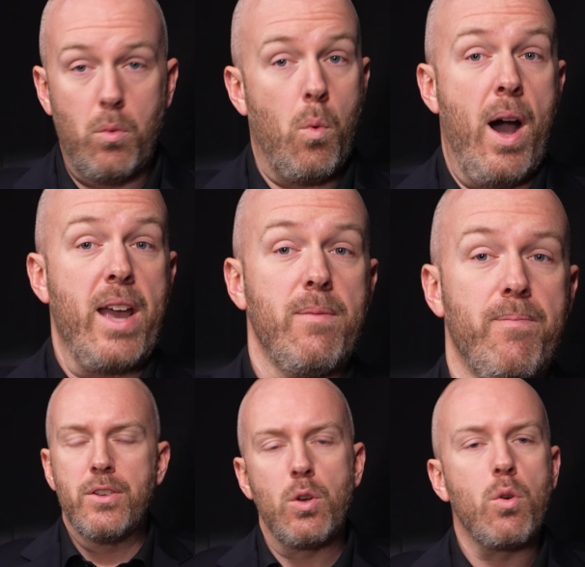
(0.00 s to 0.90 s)
Why?
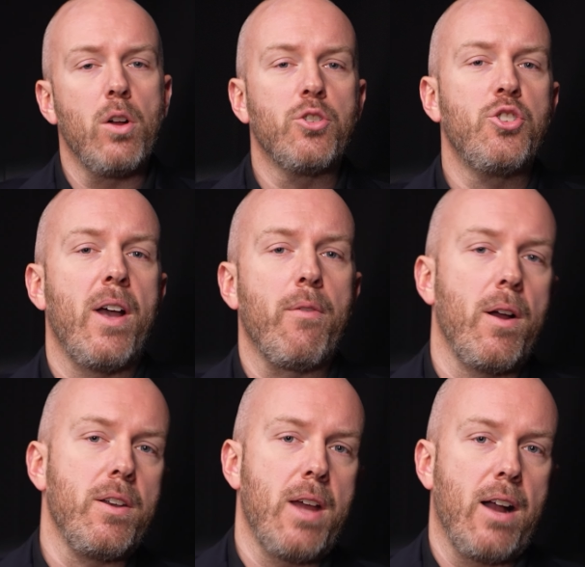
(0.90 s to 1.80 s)
The so-called
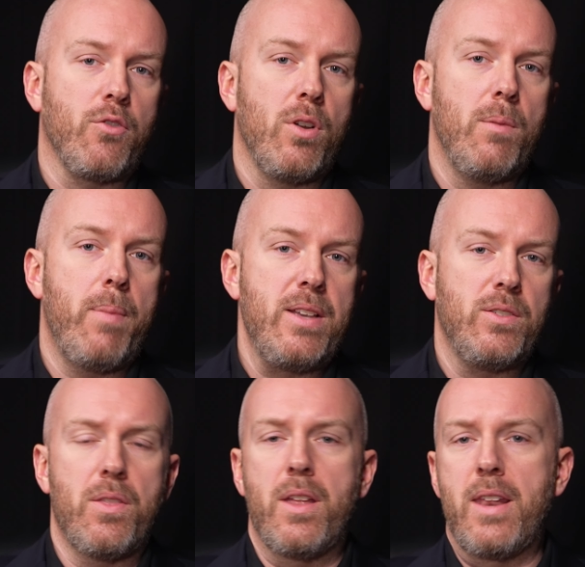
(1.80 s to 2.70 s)
Chevron Doctrine,
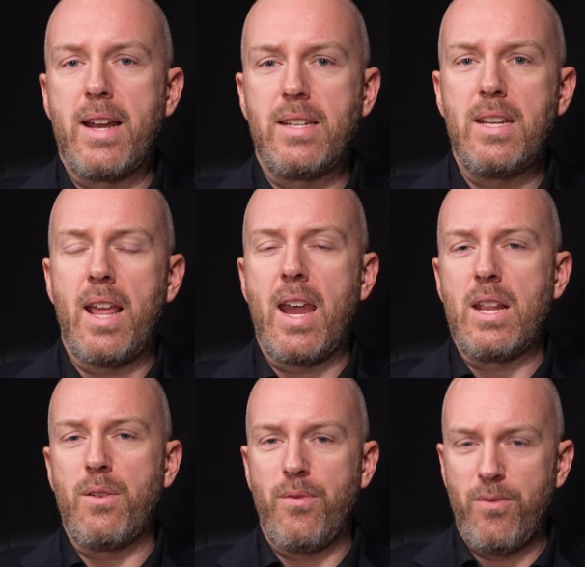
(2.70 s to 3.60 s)
based on the nineteen
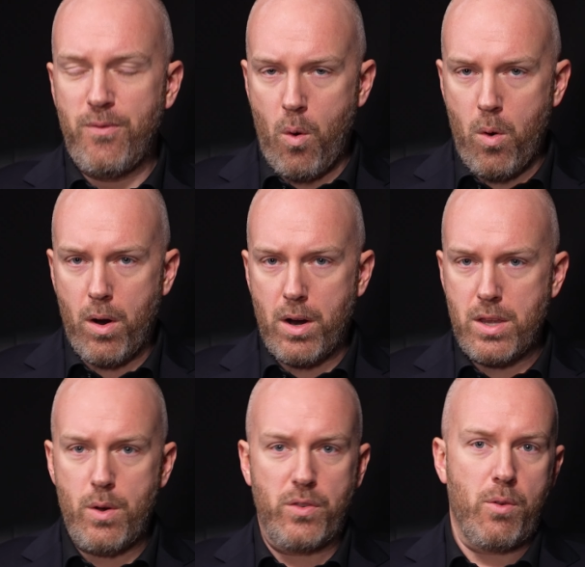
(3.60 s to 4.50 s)
eighty-four
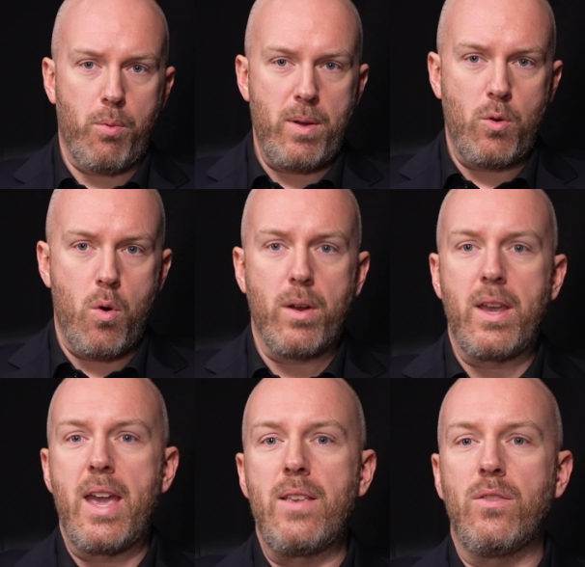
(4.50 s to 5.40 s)
U S Supreme Court
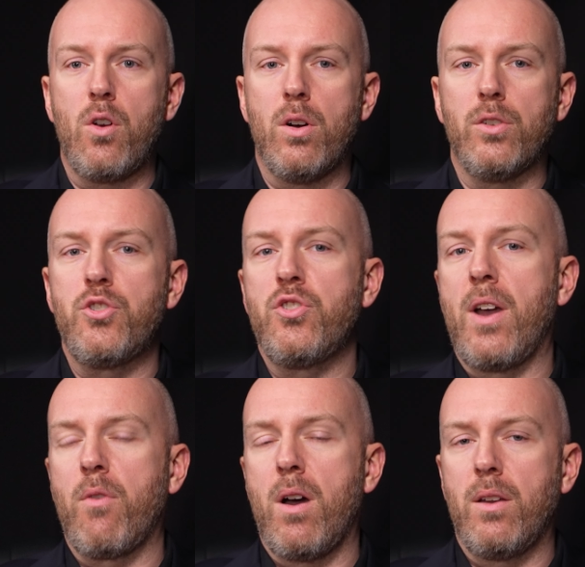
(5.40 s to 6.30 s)
case called
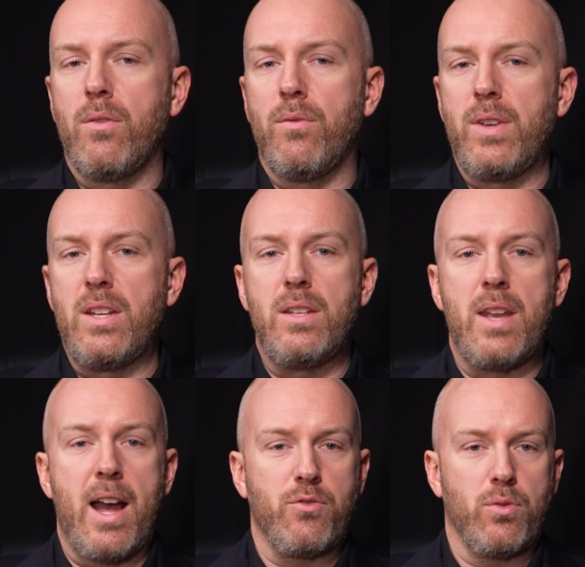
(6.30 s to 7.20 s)
Chevron v.
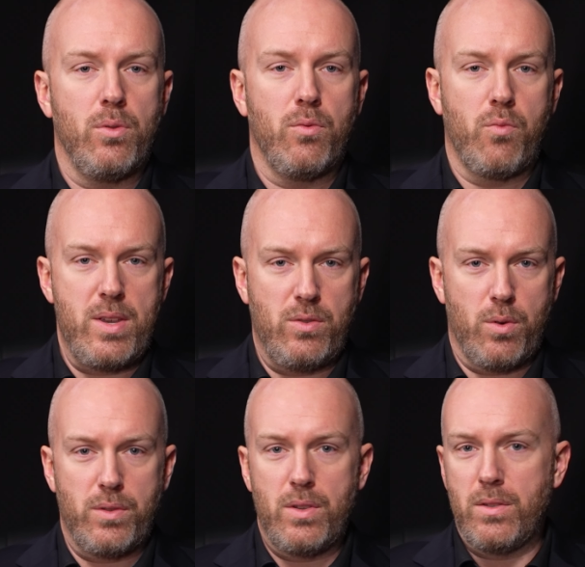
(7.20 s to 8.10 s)
Natural
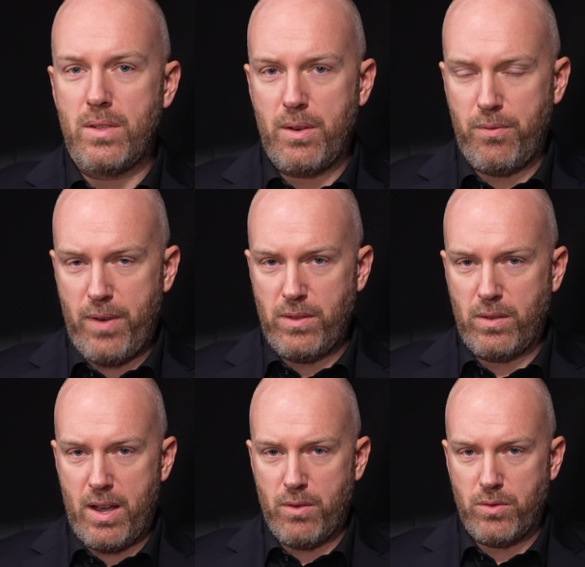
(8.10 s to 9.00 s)
Resources Defense
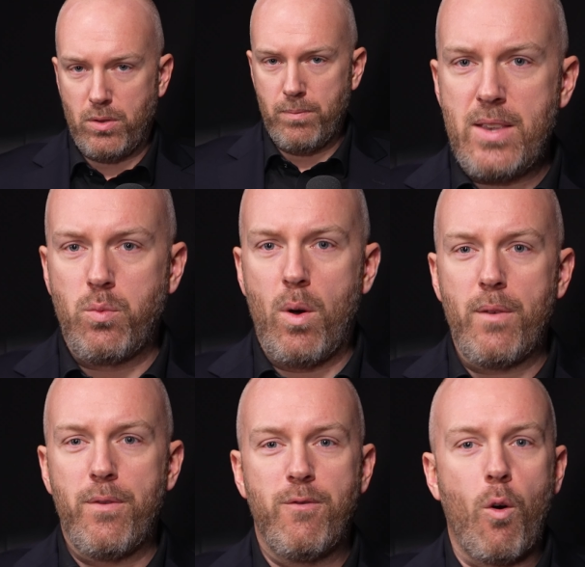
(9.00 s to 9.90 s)
Council, is
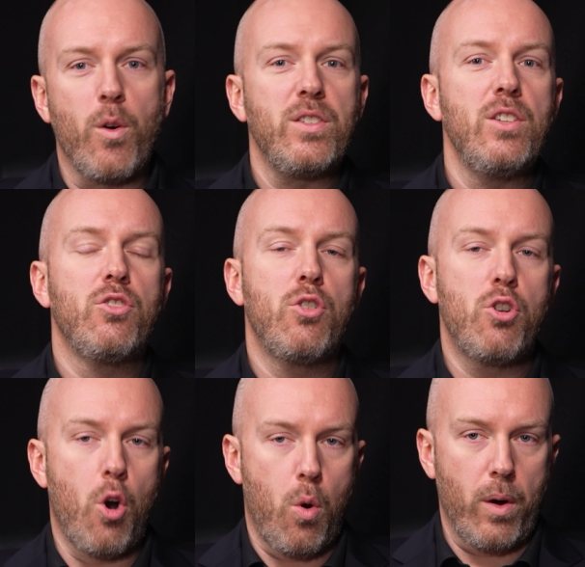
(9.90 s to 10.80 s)
what forces
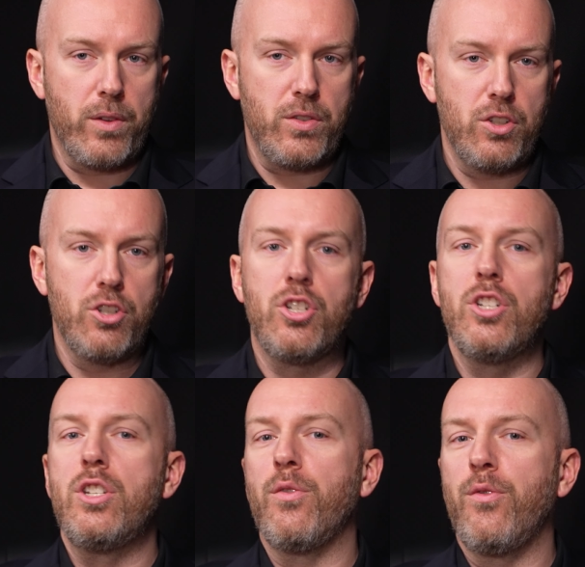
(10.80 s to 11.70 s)
courts to
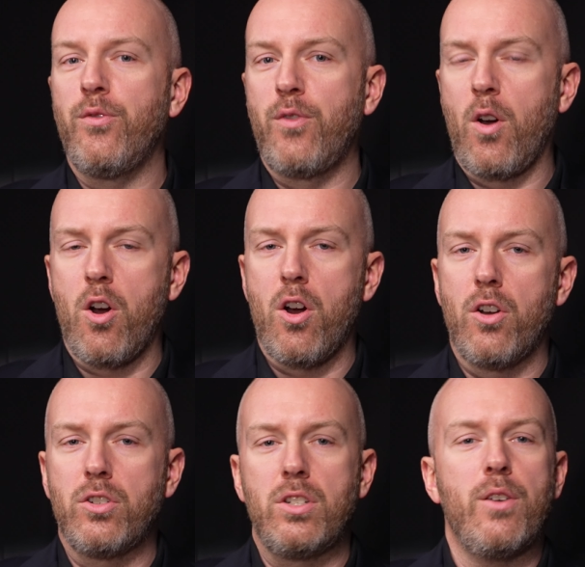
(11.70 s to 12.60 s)

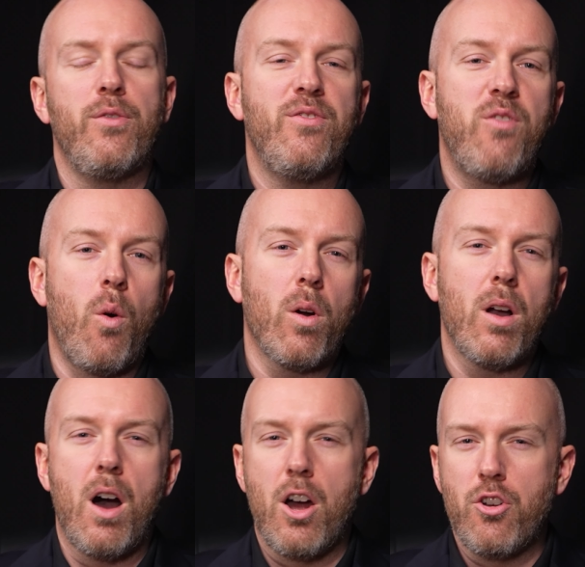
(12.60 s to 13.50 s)
defer to the four
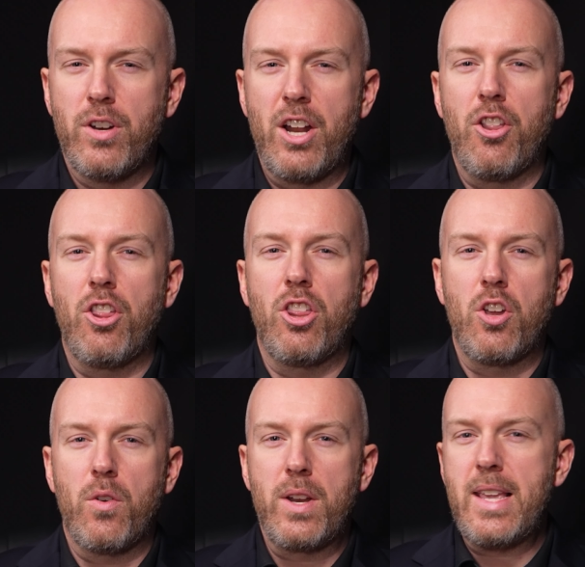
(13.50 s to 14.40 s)
hundred
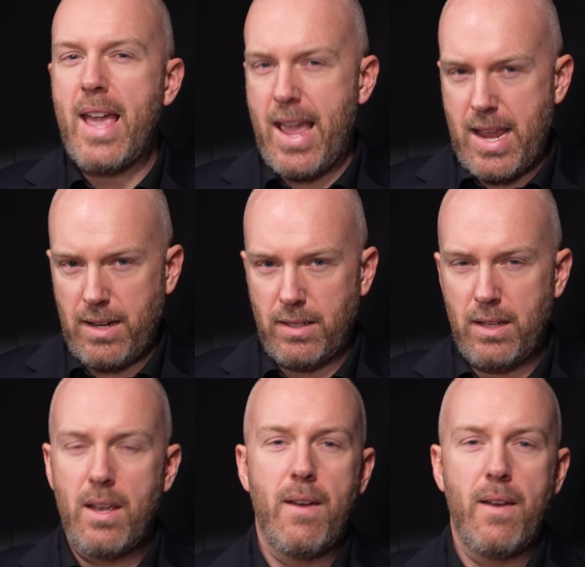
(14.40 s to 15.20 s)
thirty-eight